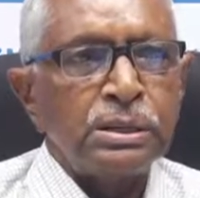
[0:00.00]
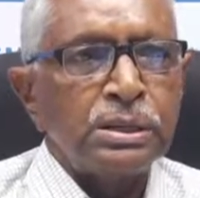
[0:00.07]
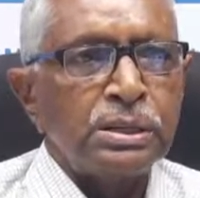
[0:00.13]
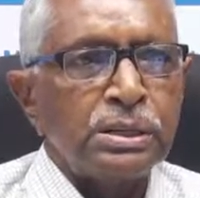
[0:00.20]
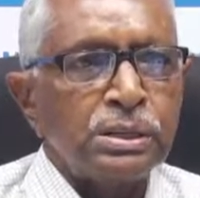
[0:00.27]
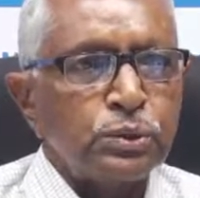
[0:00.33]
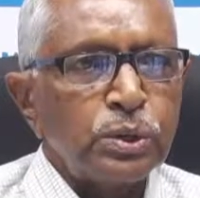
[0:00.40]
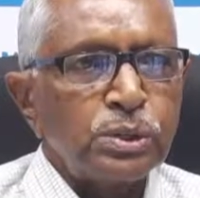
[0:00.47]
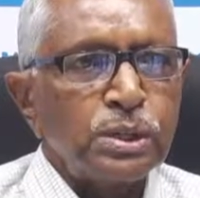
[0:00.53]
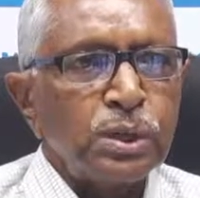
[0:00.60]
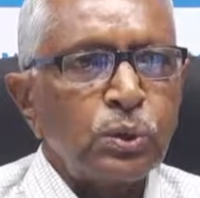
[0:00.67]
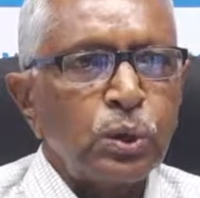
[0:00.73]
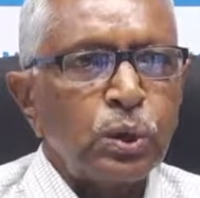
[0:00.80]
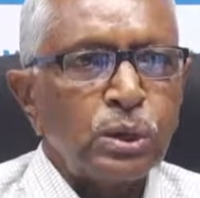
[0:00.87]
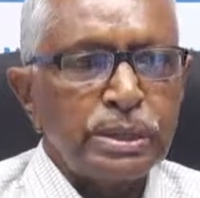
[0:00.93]
and this was the
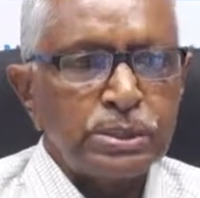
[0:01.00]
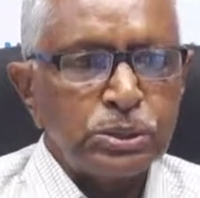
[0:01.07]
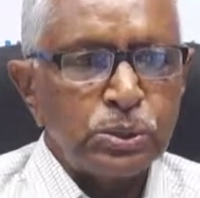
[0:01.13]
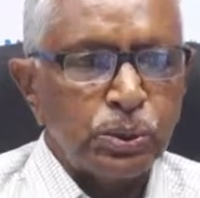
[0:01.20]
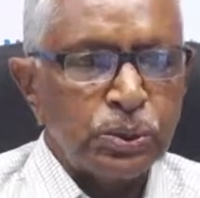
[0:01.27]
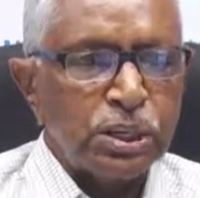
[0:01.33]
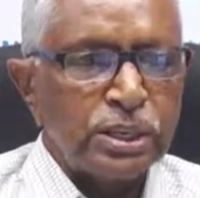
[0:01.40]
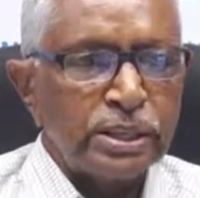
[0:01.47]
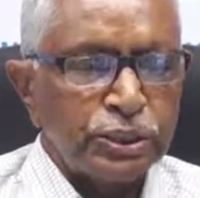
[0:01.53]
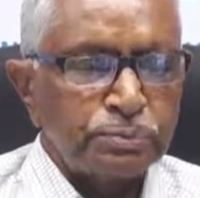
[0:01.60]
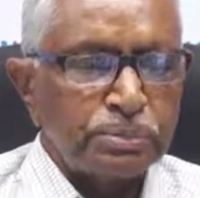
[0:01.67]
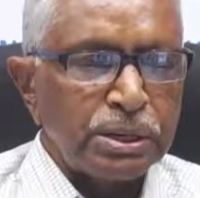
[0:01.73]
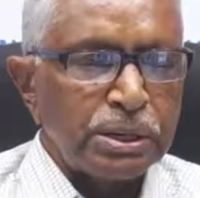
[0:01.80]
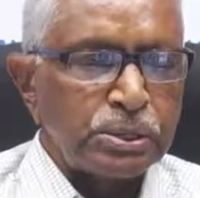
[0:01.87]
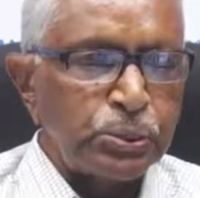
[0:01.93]
oldest donor as
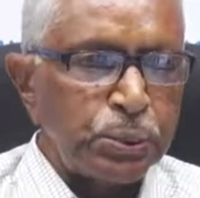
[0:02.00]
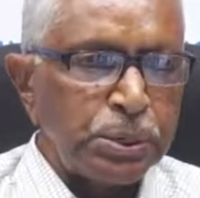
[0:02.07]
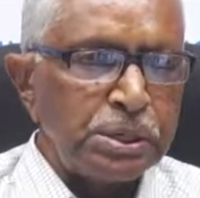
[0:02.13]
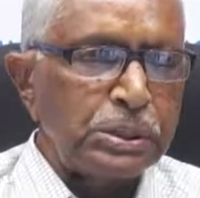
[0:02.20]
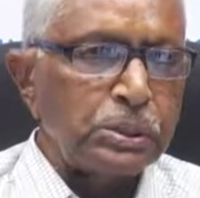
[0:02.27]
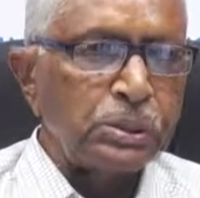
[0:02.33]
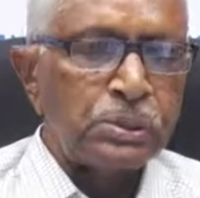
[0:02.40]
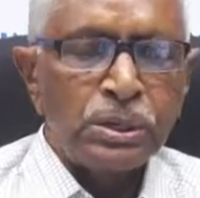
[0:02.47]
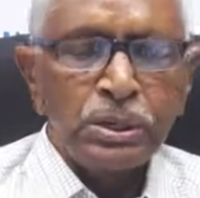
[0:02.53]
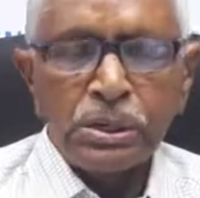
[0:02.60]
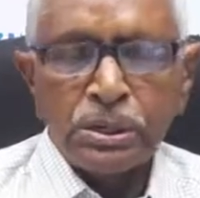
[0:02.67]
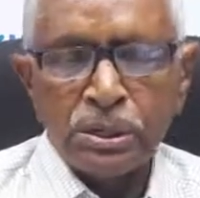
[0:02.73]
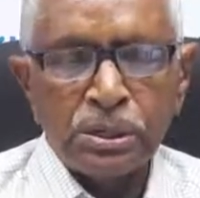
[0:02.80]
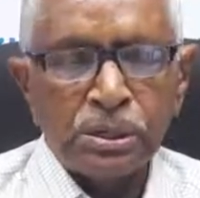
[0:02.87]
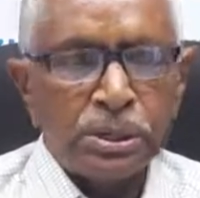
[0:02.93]
far as we know
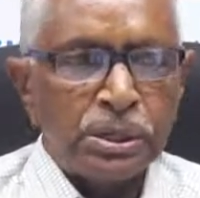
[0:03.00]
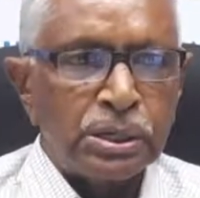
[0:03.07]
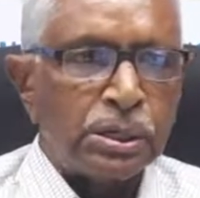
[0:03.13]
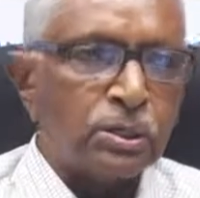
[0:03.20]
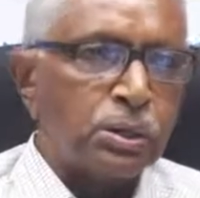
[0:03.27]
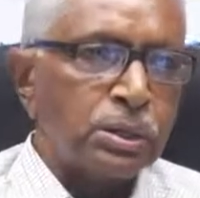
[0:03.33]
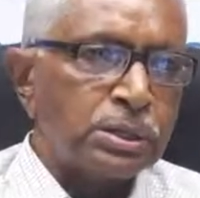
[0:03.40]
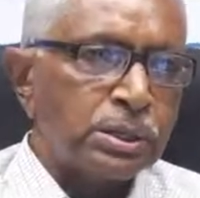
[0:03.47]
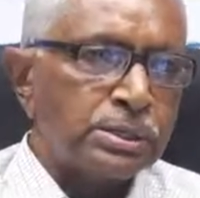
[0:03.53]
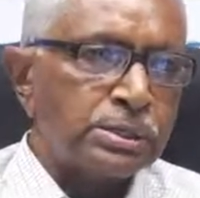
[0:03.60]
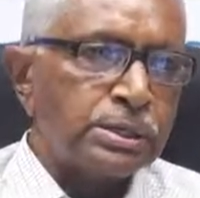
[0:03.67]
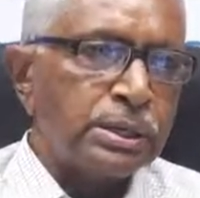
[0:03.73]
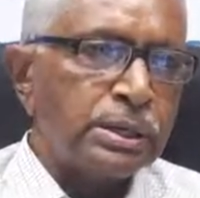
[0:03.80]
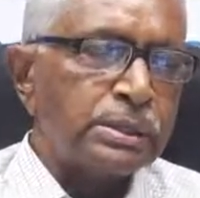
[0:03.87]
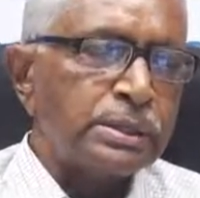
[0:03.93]
uh, in the whole
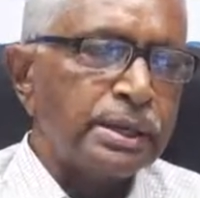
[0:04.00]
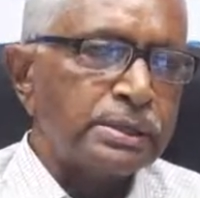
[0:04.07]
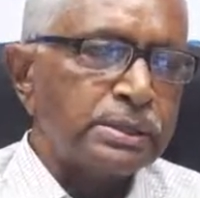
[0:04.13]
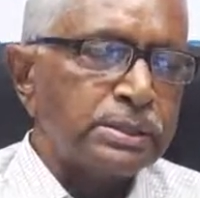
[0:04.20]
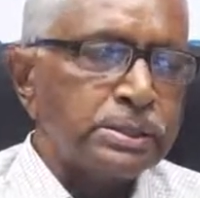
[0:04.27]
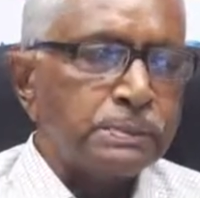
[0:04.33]
country. Next.